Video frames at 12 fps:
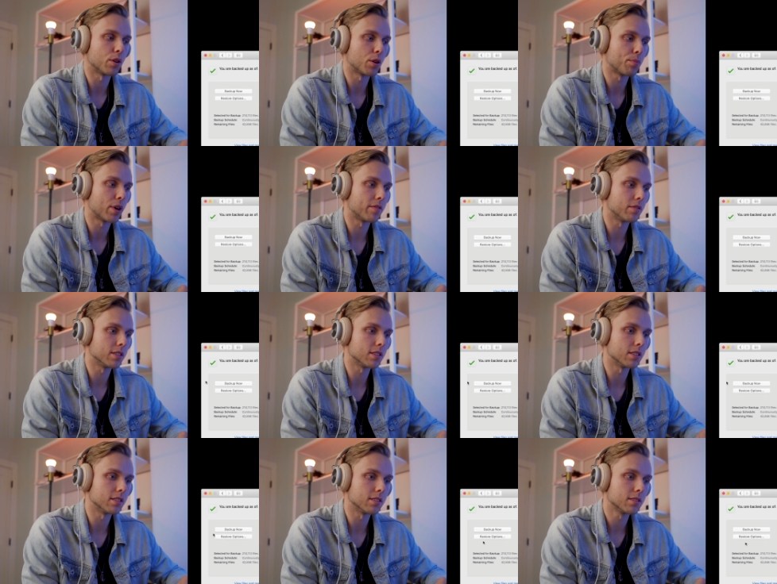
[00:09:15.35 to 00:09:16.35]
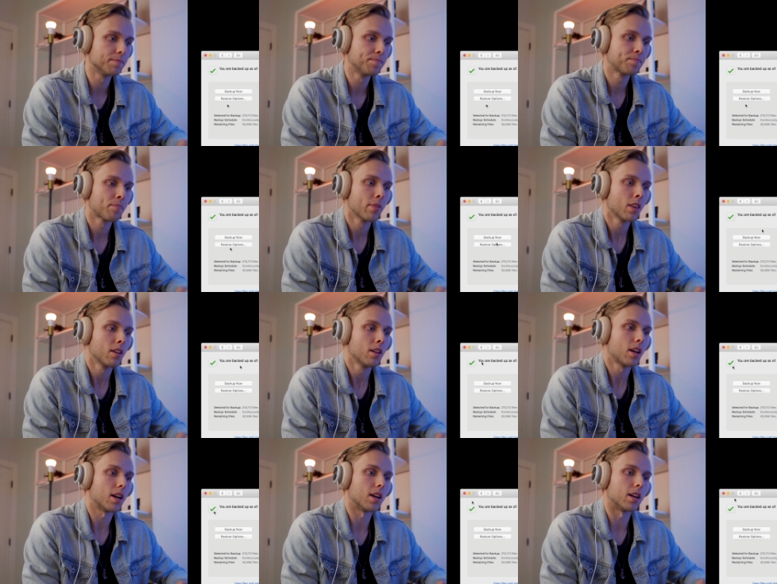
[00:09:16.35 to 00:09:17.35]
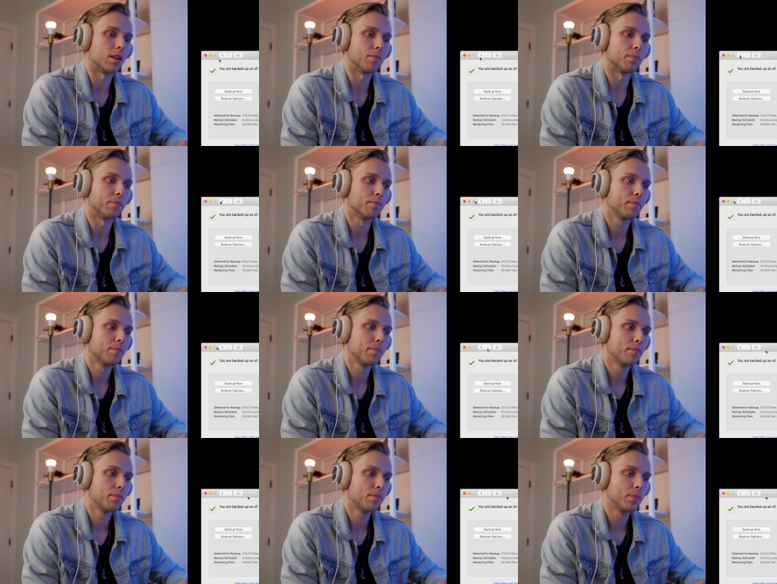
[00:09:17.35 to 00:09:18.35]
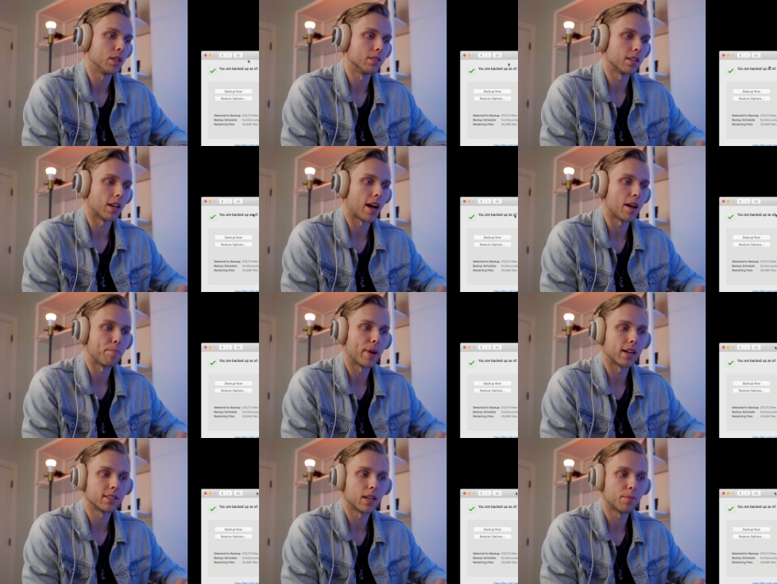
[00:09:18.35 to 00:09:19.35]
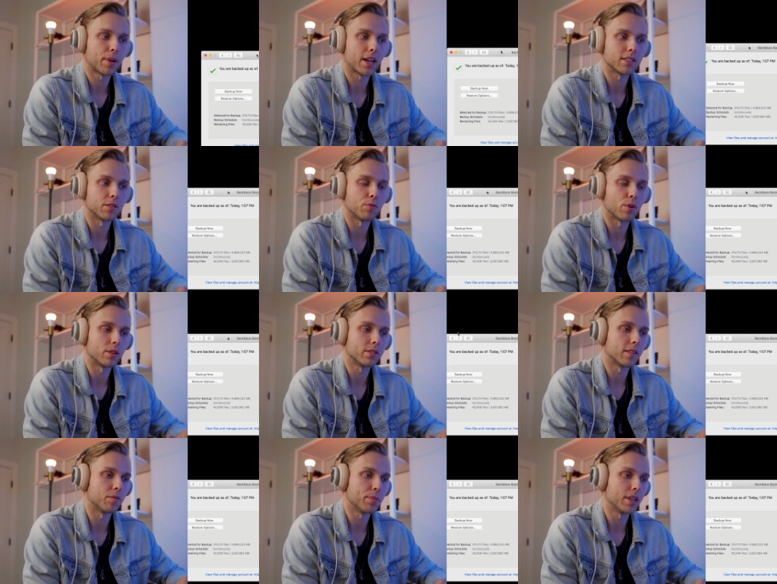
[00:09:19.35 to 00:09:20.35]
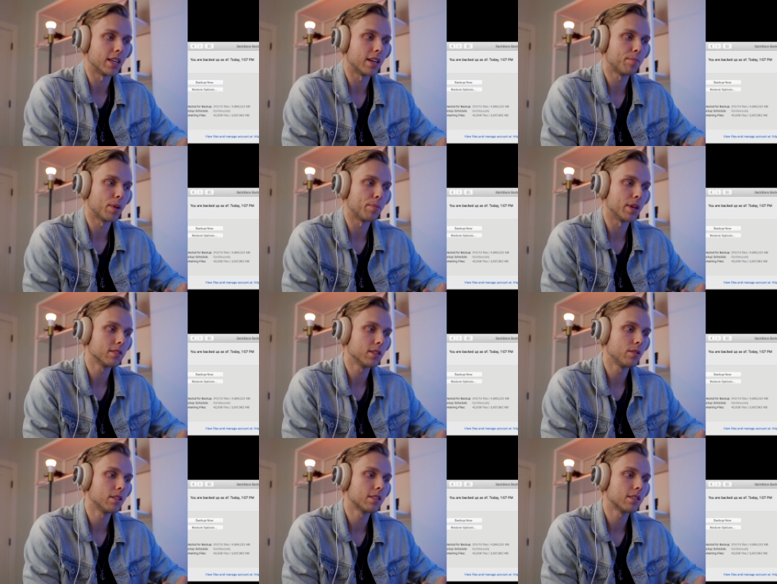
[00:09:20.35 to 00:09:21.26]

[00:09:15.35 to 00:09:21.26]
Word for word: our preferences, um, you can say I'm backed up as of 107 p.m. And basically you can